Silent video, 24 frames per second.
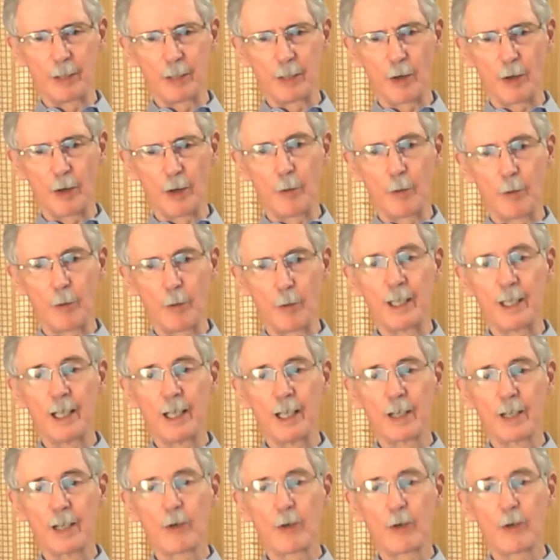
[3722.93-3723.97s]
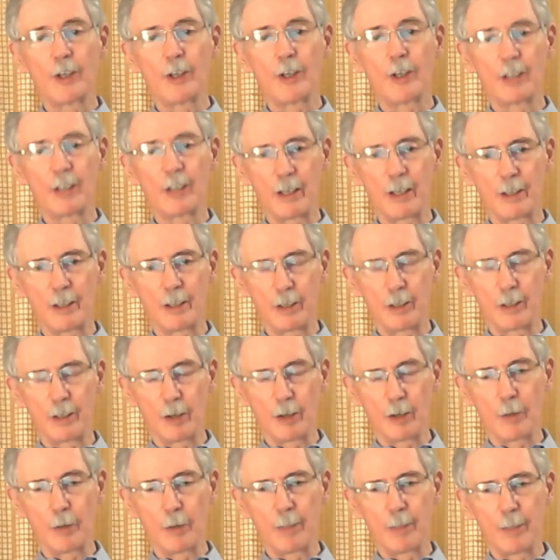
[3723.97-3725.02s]
open courtyard or the
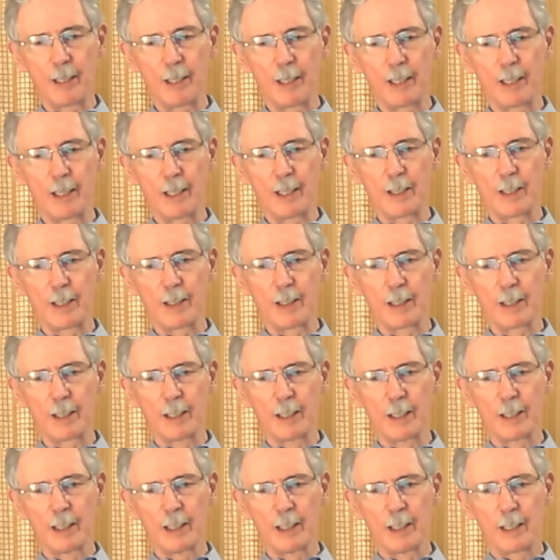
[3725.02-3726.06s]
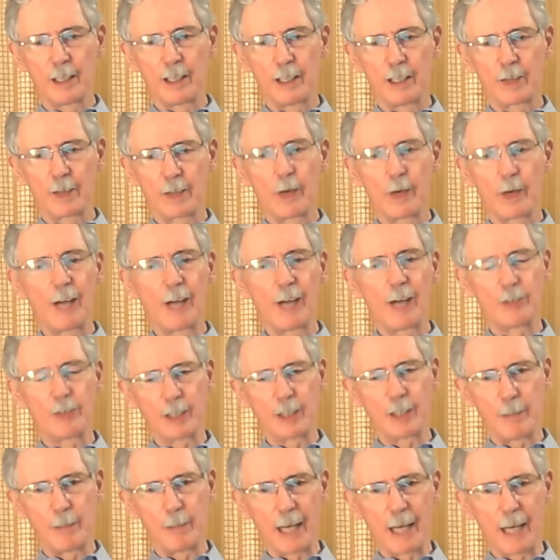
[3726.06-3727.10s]
open grounds in the
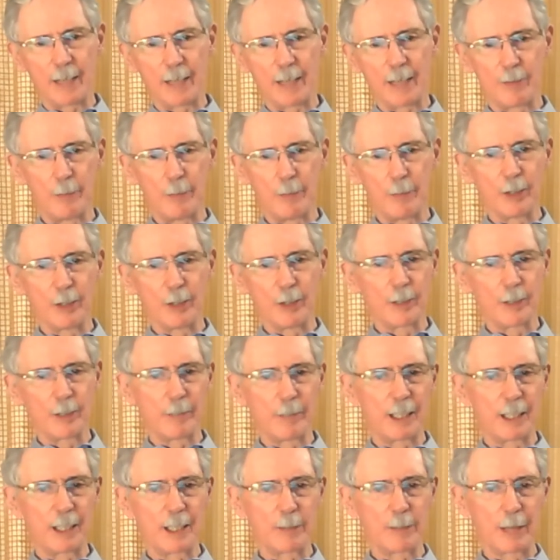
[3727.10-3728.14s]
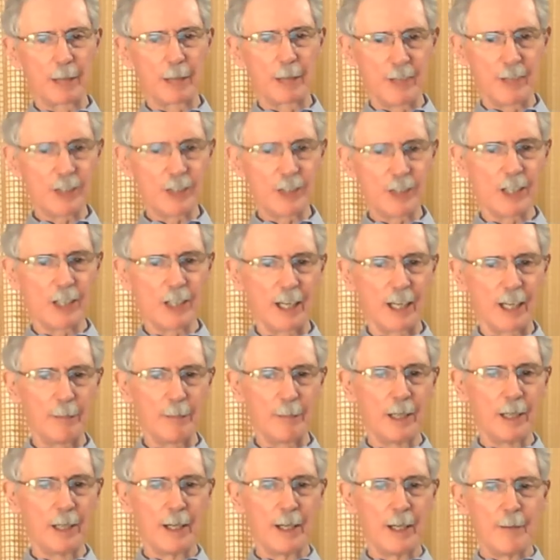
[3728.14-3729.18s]
back of the building. Because by this time,
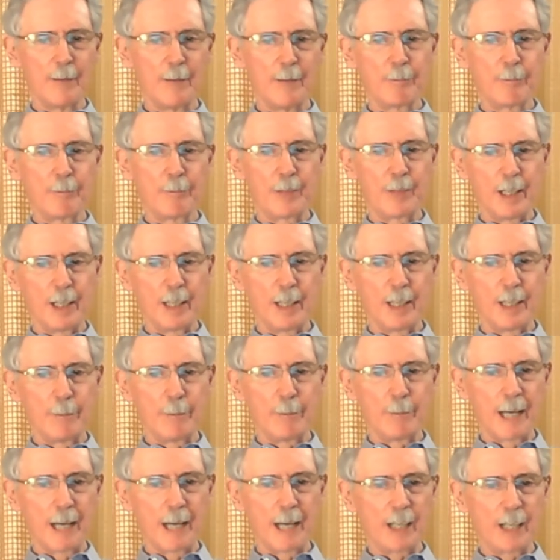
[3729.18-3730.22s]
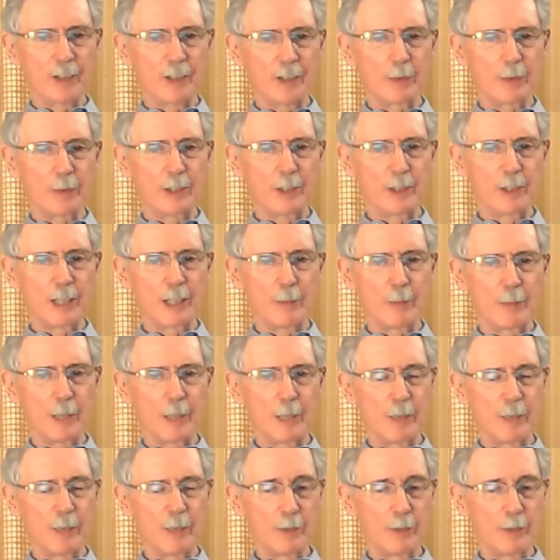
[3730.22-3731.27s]
the palace, which had, when it
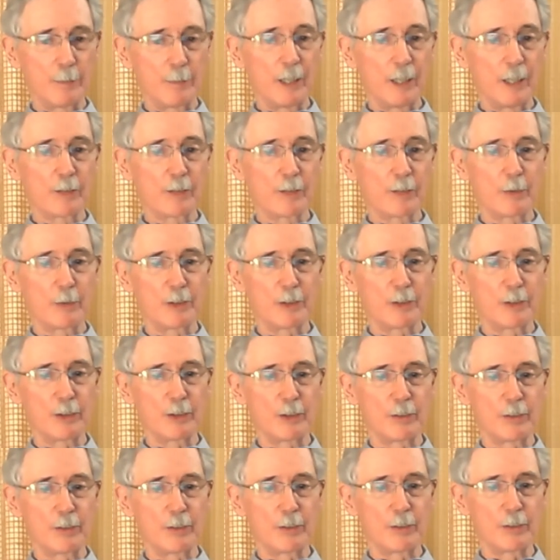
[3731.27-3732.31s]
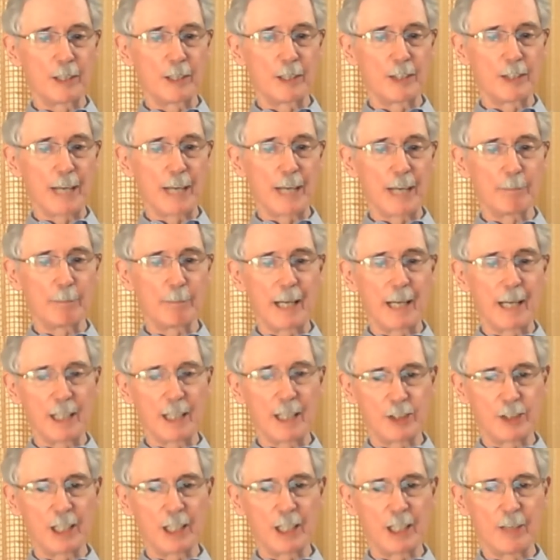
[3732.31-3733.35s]
was built, was sort of sat by
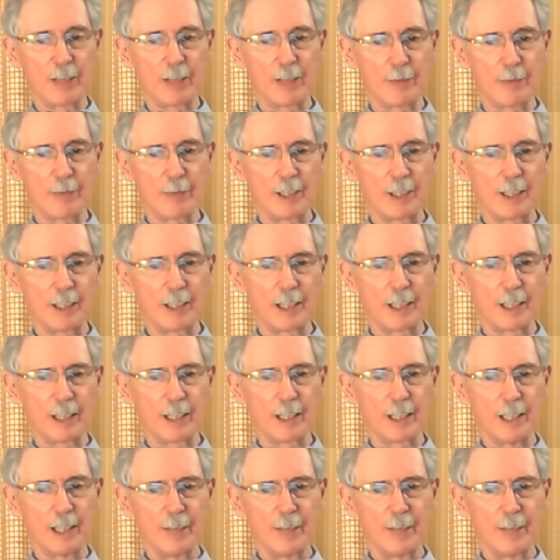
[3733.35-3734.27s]
itself and